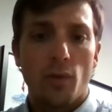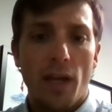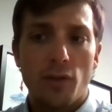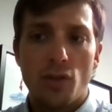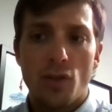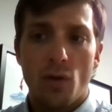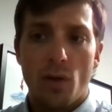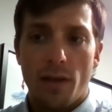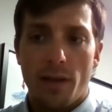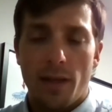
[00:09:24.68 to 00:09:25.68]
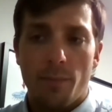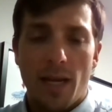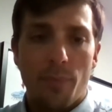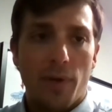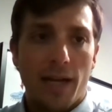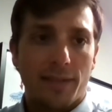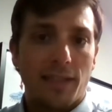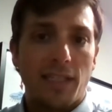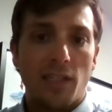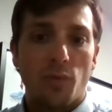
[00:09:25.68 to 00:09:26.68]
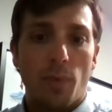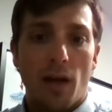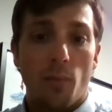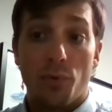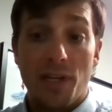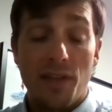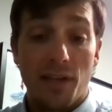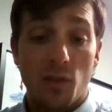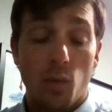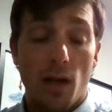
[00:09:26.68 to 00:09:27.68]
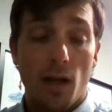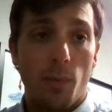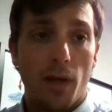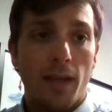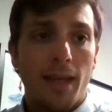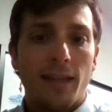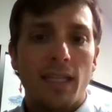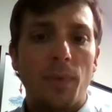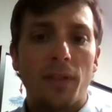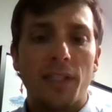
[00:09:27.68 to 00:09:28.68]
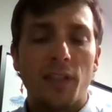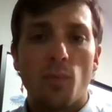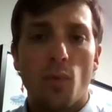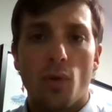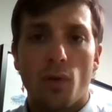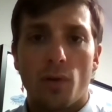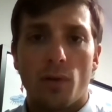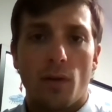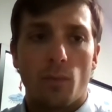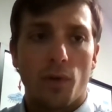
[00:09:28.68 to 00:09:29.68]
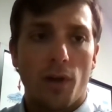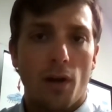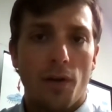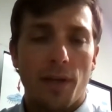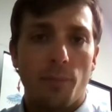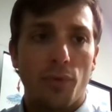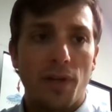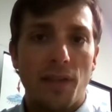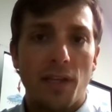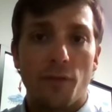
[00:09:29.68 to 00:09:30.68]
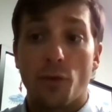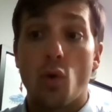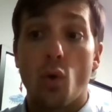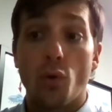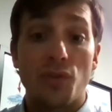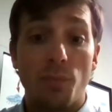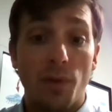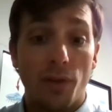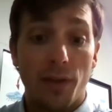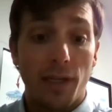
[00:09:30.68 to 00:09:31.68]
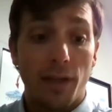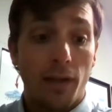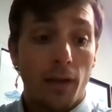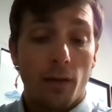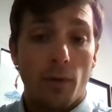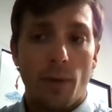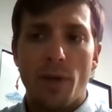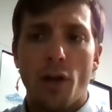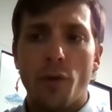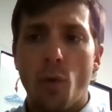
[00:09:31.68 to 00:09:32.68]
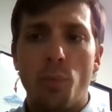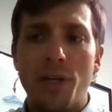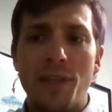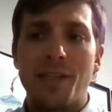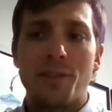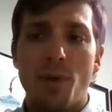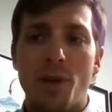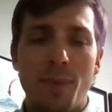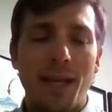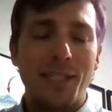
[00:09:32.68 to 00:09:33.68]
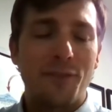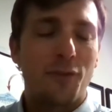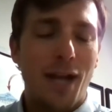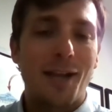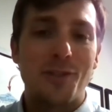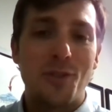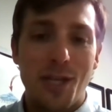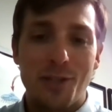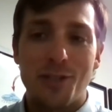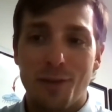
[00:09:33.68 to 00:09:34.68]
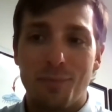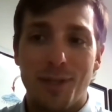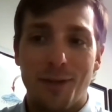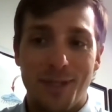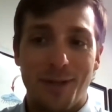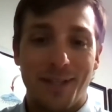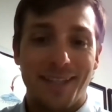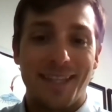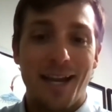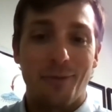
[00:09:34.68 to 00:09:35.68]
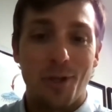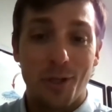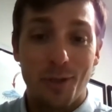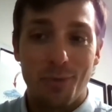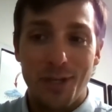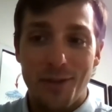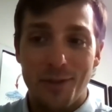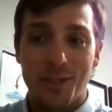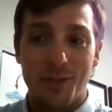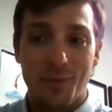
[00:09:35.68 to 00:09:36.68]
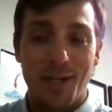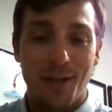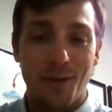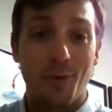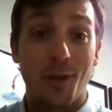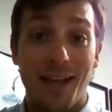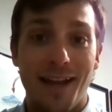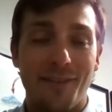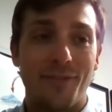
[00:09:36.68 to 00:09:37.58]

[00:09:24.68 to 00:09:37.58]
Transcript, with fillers: as you know, uh, in my practice, I teach about breathing as well, but typically it's more regarding breathing for core stability, right? We all mm-hmm. know breathing is mainly for oxygenation of the blood. We all get that. We're all good breathers because we're here, we're alive.